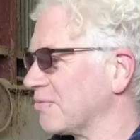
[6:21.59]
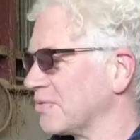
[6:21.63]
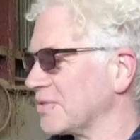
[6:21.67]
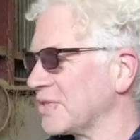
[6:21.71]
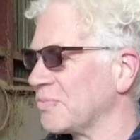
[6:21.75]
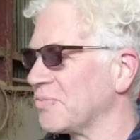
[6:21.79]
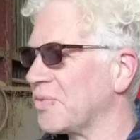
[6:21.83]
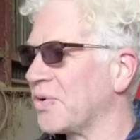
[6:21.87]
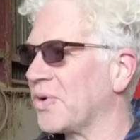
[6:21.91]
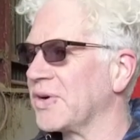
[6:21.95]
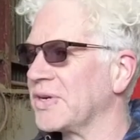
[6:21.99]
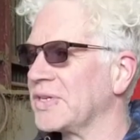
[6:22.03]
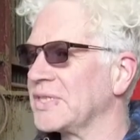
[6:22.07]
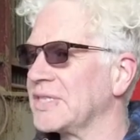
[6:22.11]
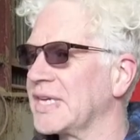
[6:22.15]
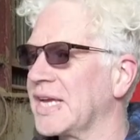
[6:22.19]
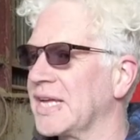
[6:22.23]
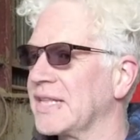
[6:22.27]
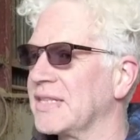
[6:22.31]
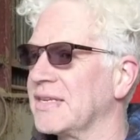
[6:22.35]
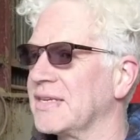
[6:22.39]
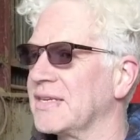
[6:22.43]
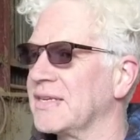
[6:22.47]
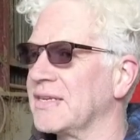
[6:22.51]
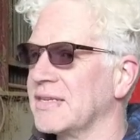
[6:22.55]
it was important to
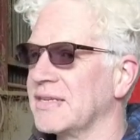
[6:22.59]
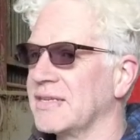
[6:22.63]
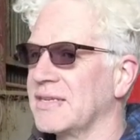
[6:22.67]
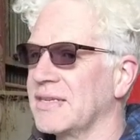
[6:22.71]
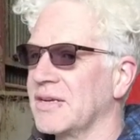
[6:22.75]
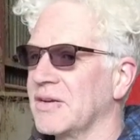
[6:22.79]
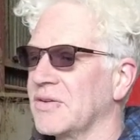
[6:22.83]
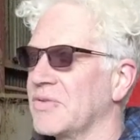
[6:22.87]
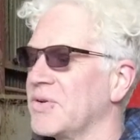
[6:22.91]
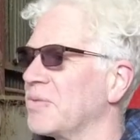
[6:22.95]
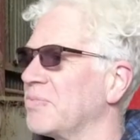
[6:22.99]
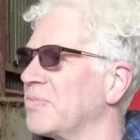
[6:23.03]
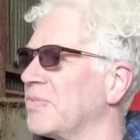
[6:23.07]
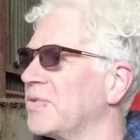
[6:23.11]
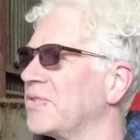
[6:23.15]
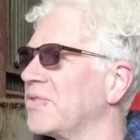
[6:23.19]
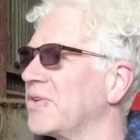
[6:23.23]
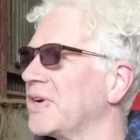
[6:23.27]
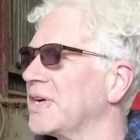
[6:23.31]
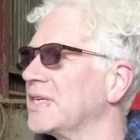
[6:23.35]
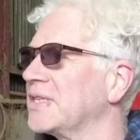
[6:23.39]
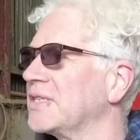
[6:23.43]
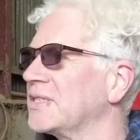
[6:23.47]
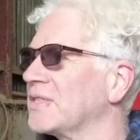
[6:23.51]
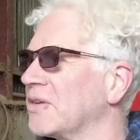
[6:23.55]
get the equipment
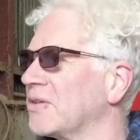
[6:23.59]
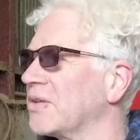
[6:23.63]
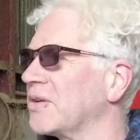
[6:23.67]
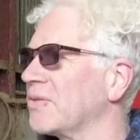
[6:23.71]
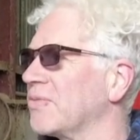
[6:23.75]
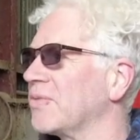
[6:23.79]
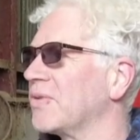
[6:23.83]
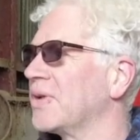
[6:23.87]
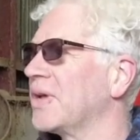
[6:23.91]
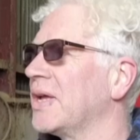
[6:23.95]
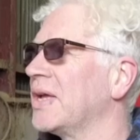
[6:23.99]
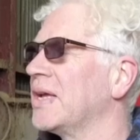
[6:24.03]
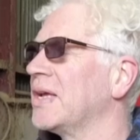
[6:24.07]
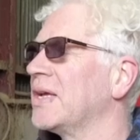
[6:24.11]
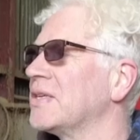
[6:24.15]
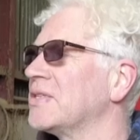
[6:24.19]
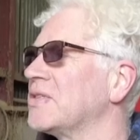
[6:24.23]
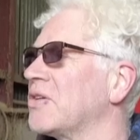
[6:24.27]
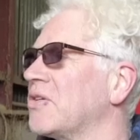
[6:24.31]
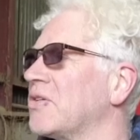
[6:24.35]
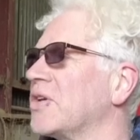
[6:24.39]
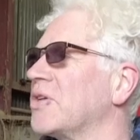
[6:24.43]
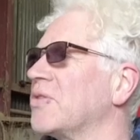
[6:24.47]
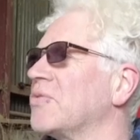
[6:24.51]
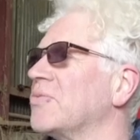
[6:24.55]
right so that
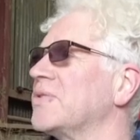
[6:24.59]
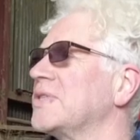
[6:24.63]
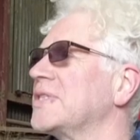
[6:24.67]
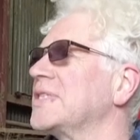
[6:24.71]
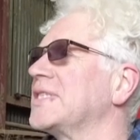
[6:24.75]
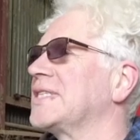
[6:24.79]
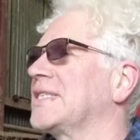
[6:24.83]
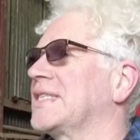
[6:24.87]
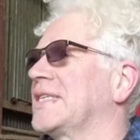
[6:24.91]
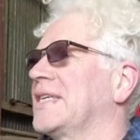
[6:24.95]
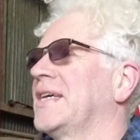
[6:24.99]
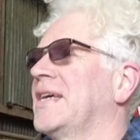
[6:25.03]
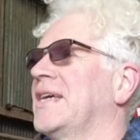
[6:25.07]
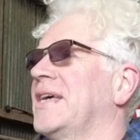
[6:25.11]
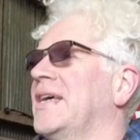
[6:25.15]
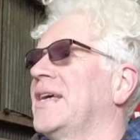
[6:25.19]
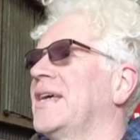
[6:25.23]
it was